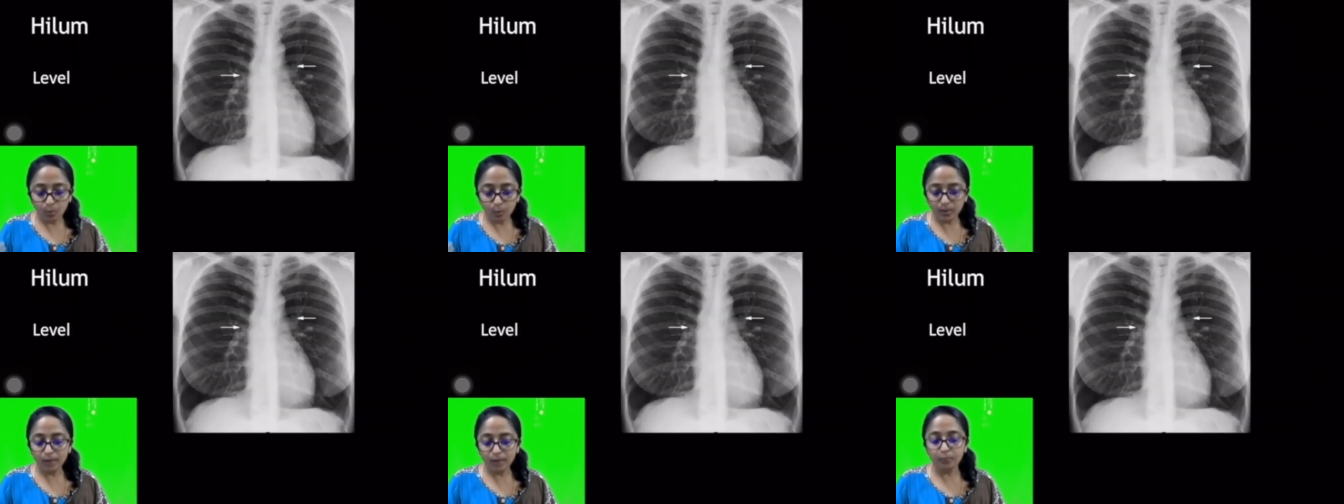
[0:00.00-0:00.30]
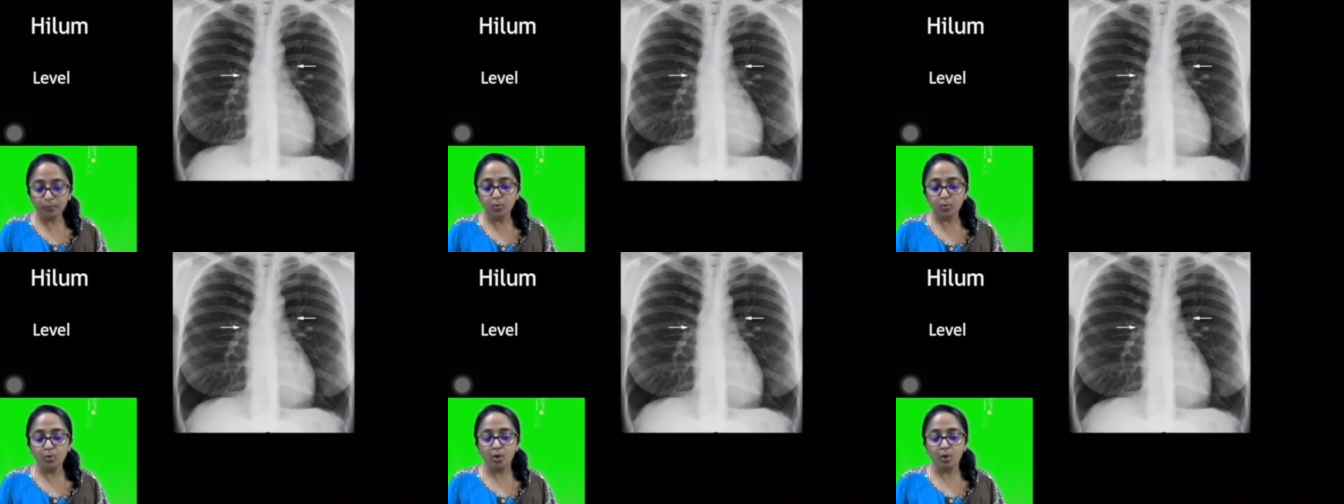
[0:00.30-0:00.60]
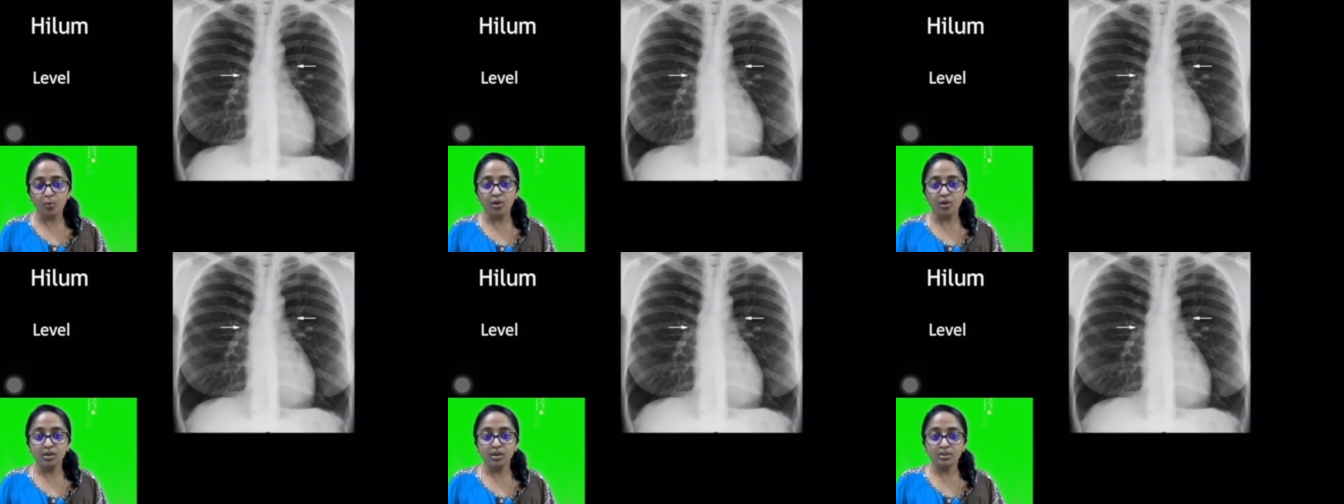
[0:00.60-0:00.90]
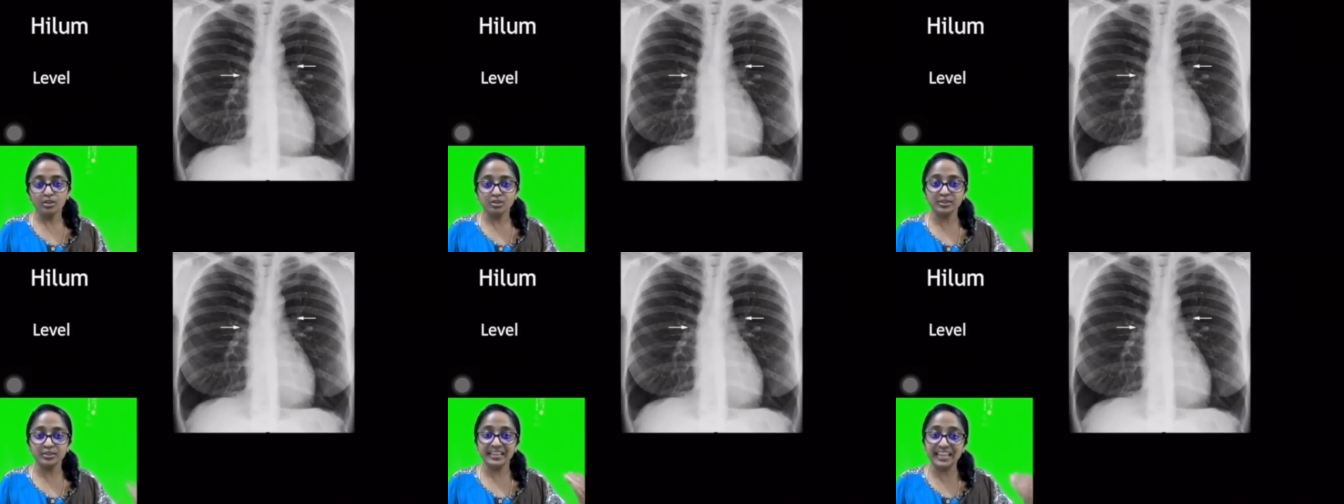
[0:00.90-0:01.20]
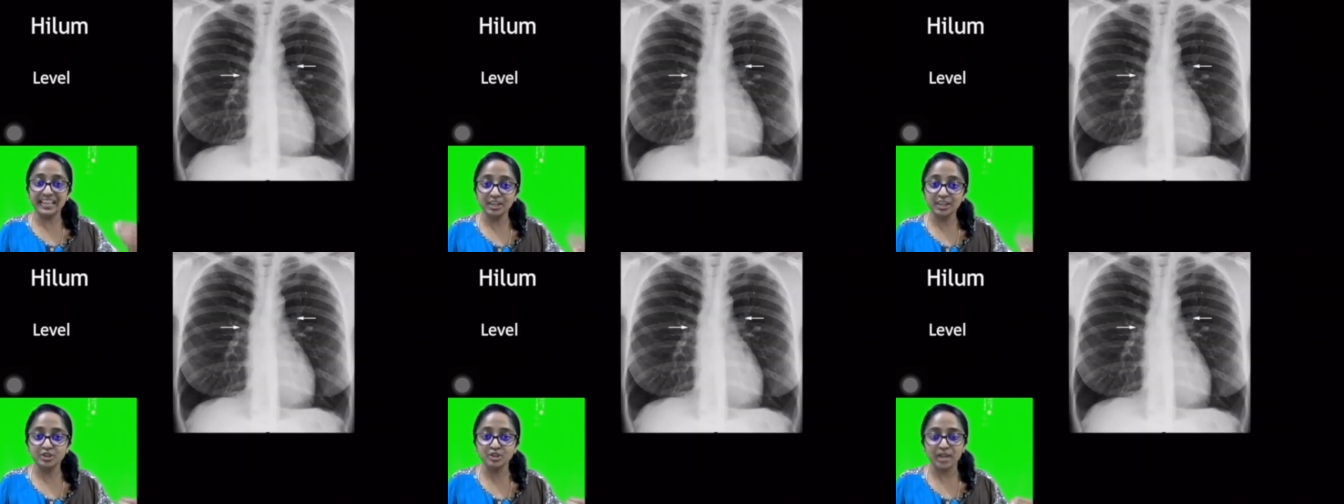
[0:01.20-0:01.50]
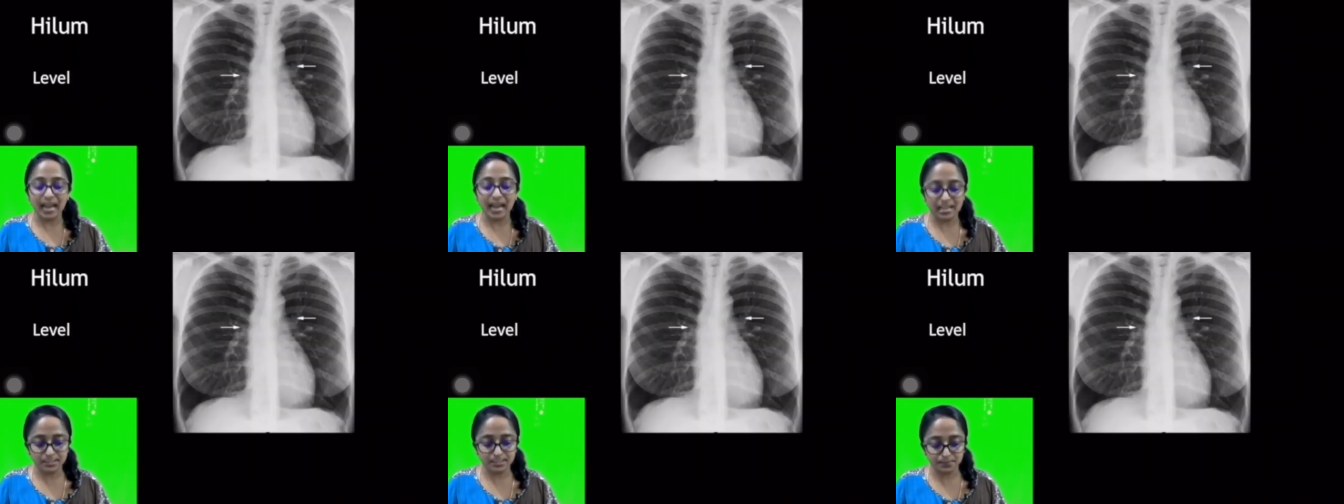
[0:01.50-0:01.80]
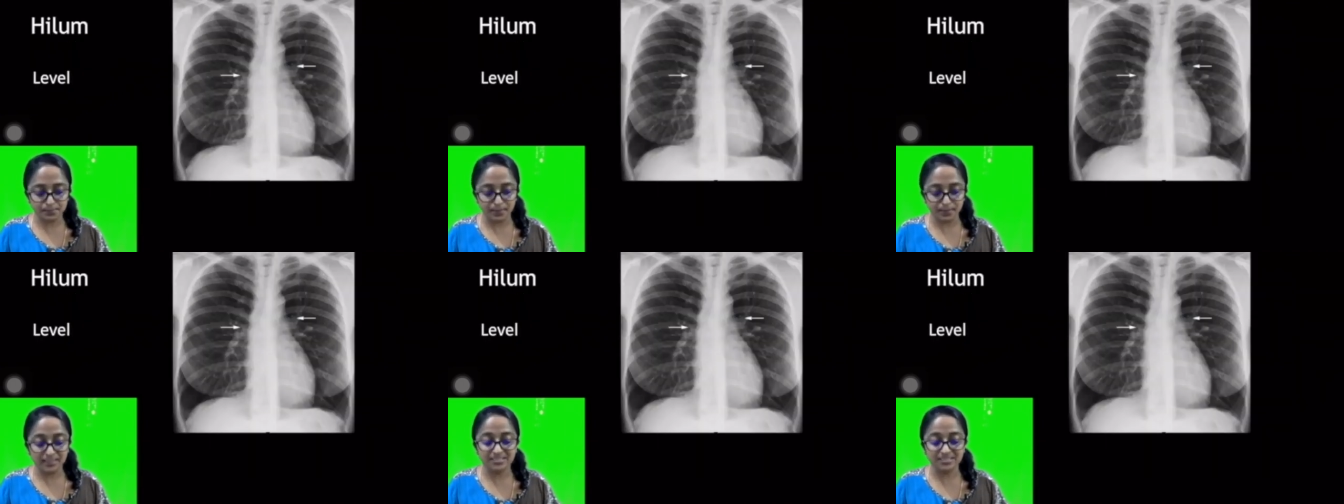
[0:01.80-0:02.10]
Now we'll move over to each
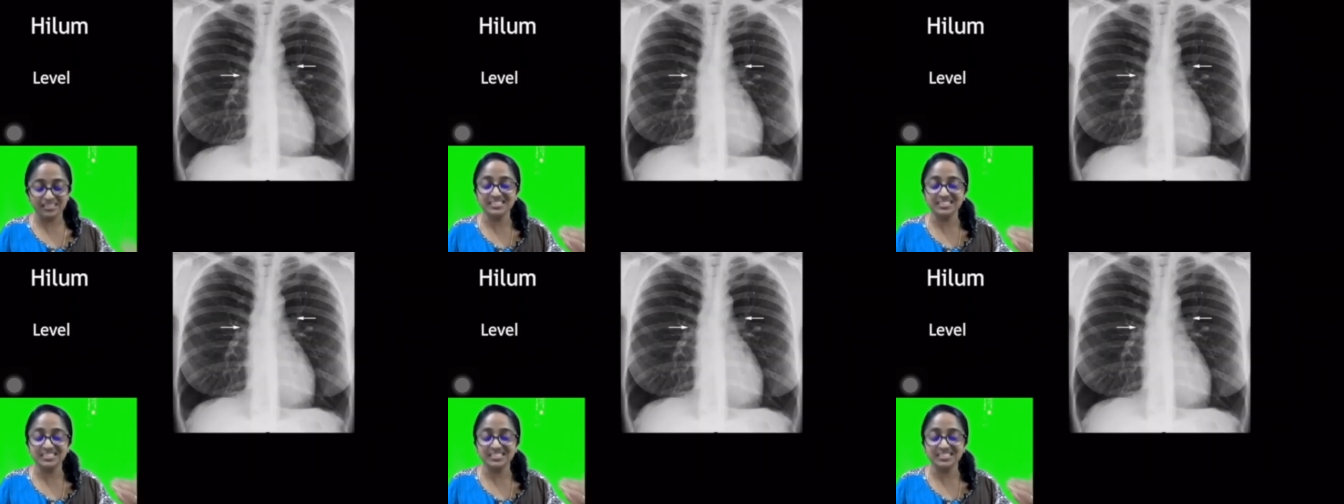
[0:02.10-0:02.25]
aspects